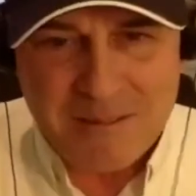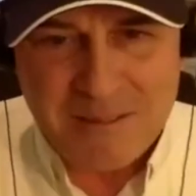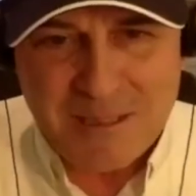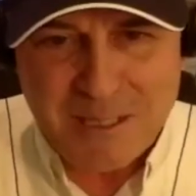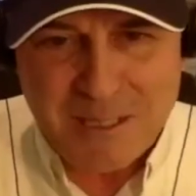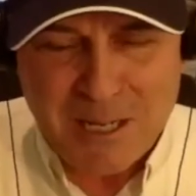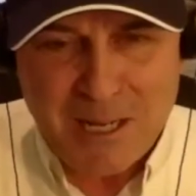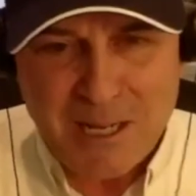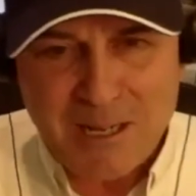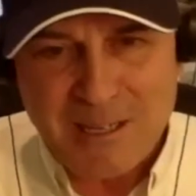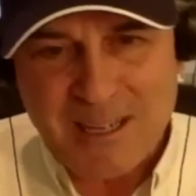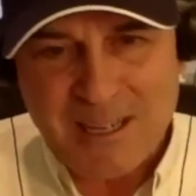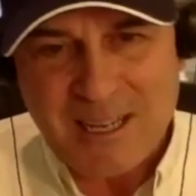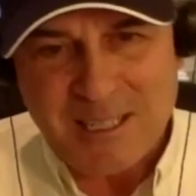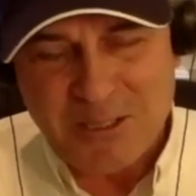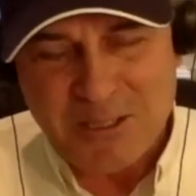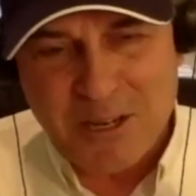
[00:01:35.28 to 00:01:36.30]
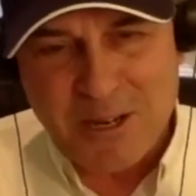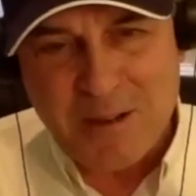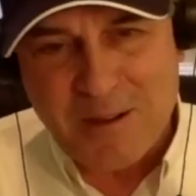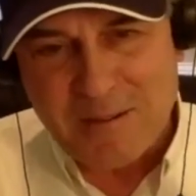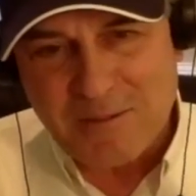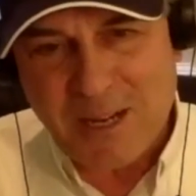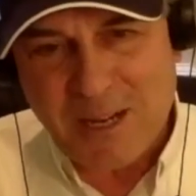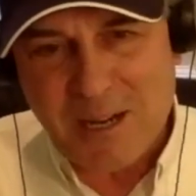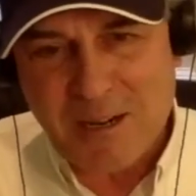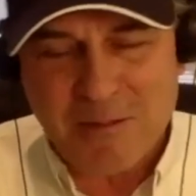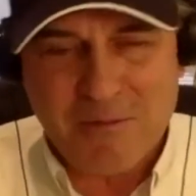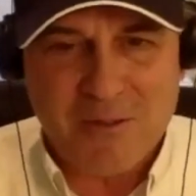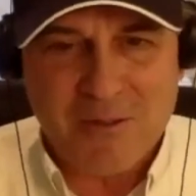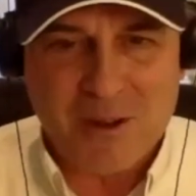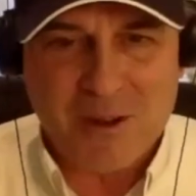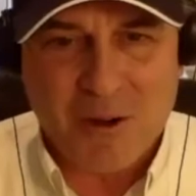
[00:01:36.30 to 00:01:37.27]
uh, and so I've kind
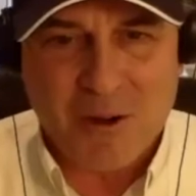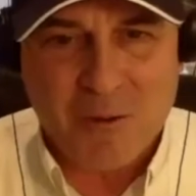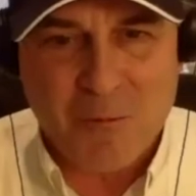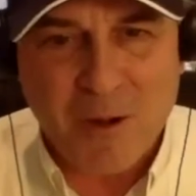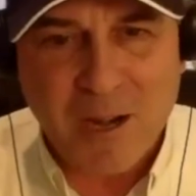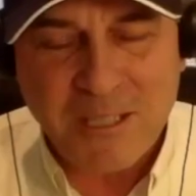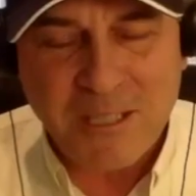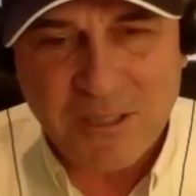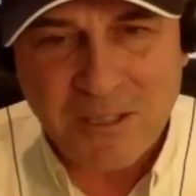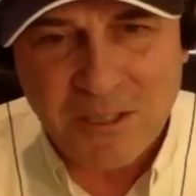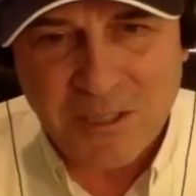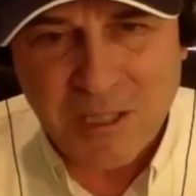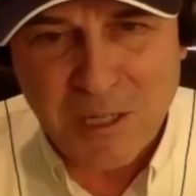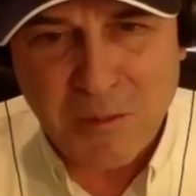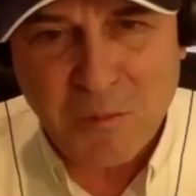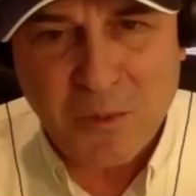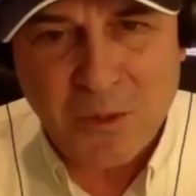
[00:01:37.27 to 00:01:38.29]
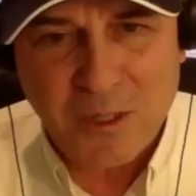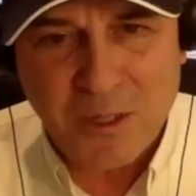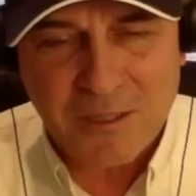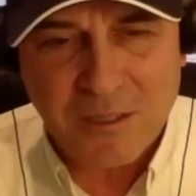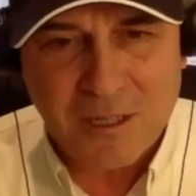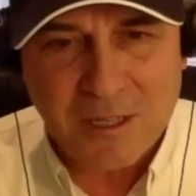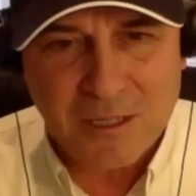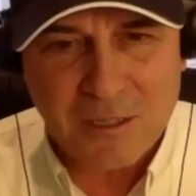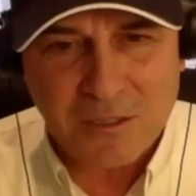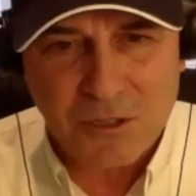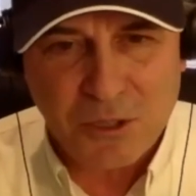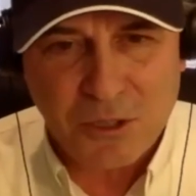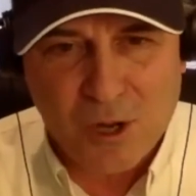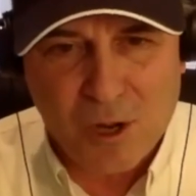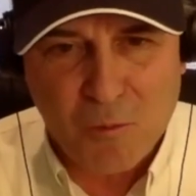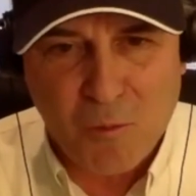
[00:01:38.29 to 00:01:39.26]
of uh, arranged this thing. But uh,
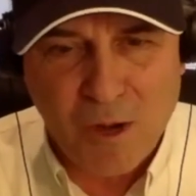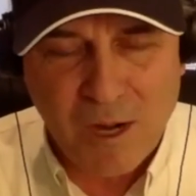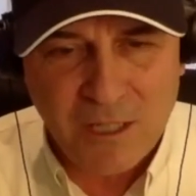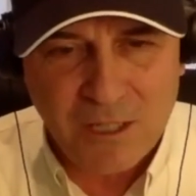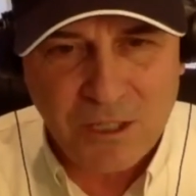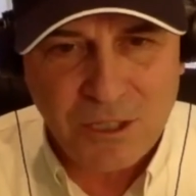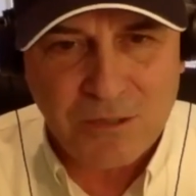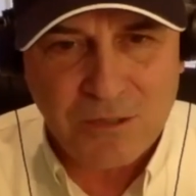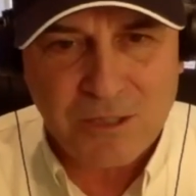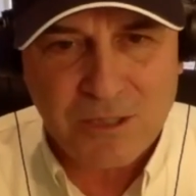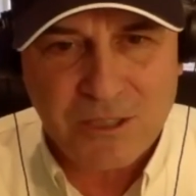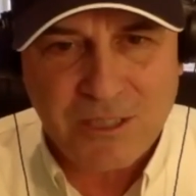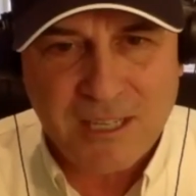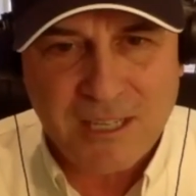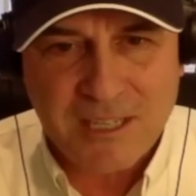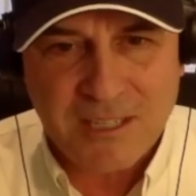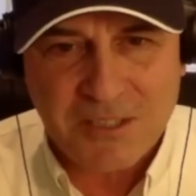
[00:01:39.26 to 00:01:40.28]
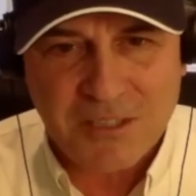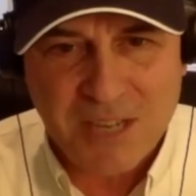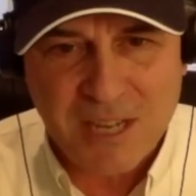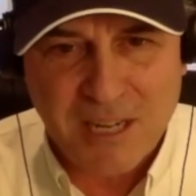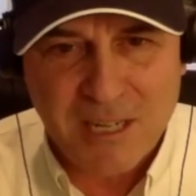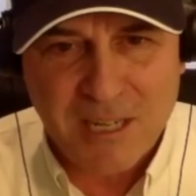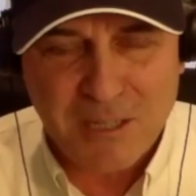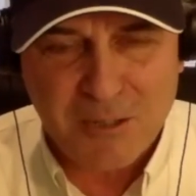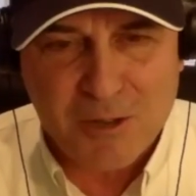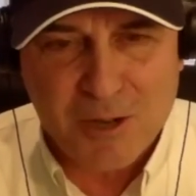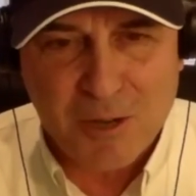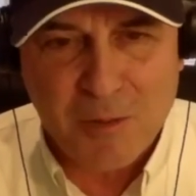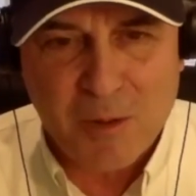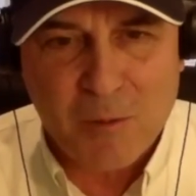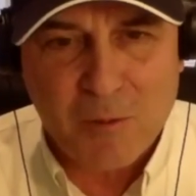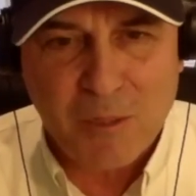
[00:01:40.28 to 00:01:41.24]
Sean, why don't you just take a second and
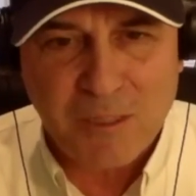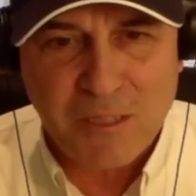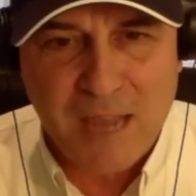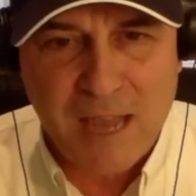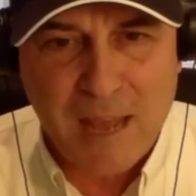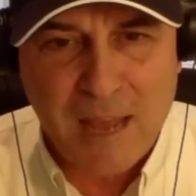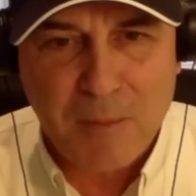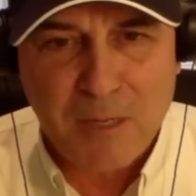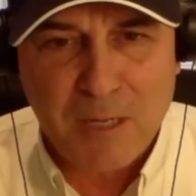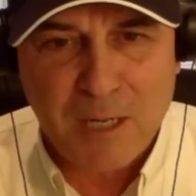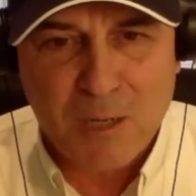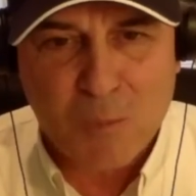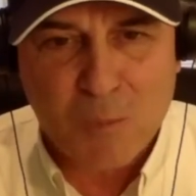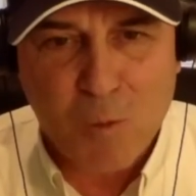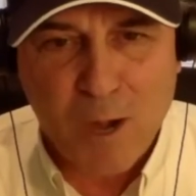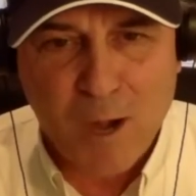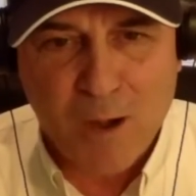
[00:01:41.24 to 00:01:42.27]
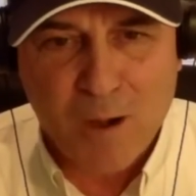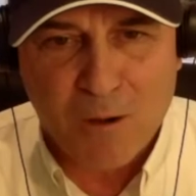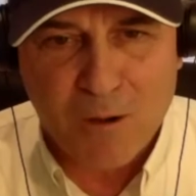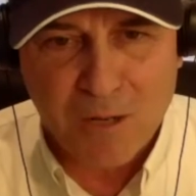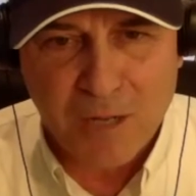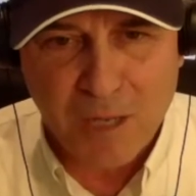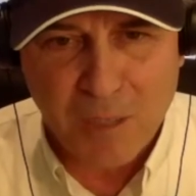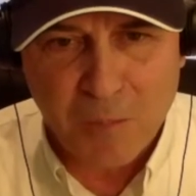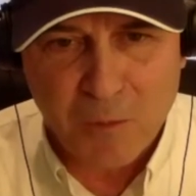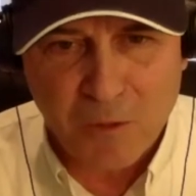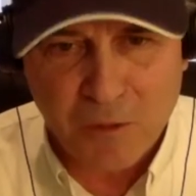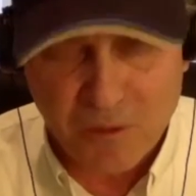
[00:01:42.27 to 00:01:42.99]
talk about what's happening and where on April the